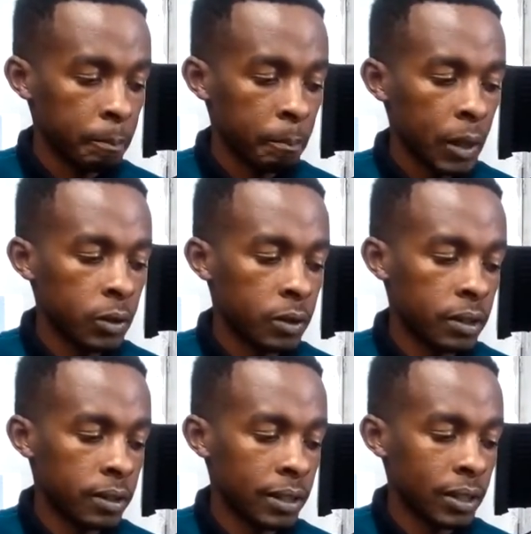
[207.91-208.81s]
So this
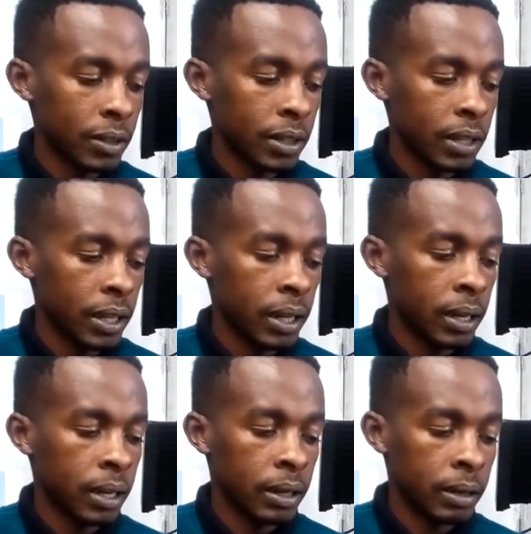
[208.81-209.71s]
C chord,
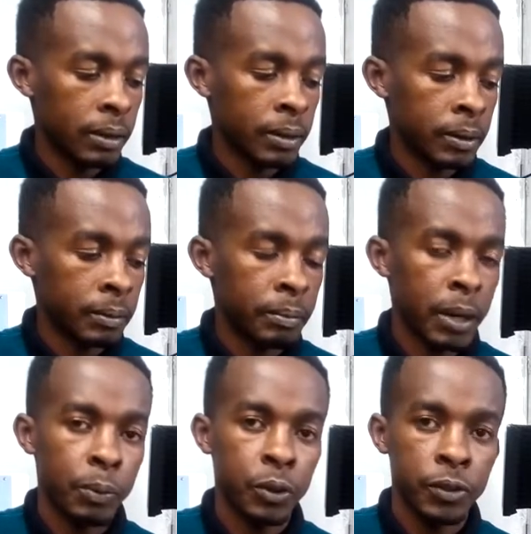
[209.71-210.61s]
my
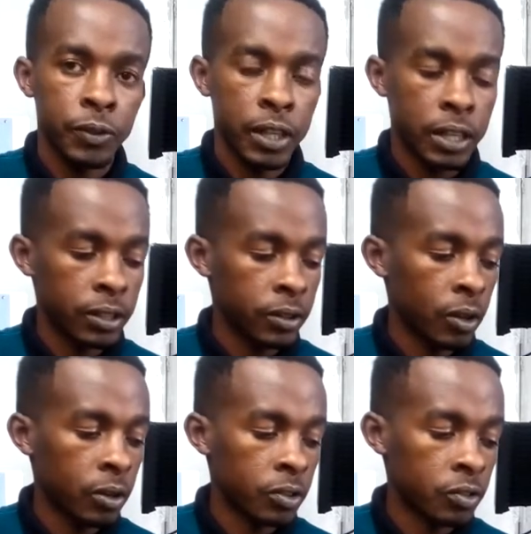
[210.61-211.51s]
pointer finger is
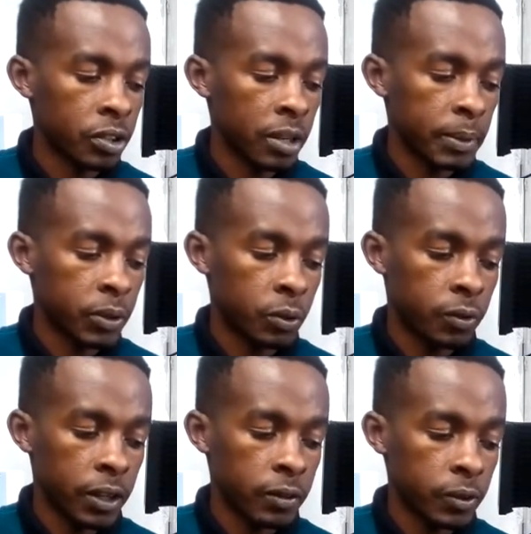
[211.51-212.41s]
on string number 2
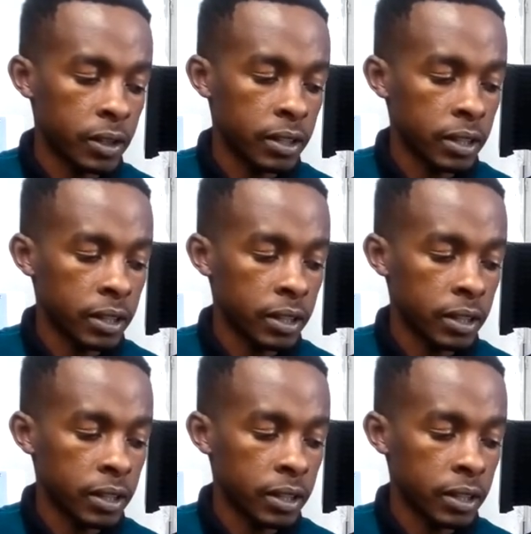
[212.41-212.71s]
first fret,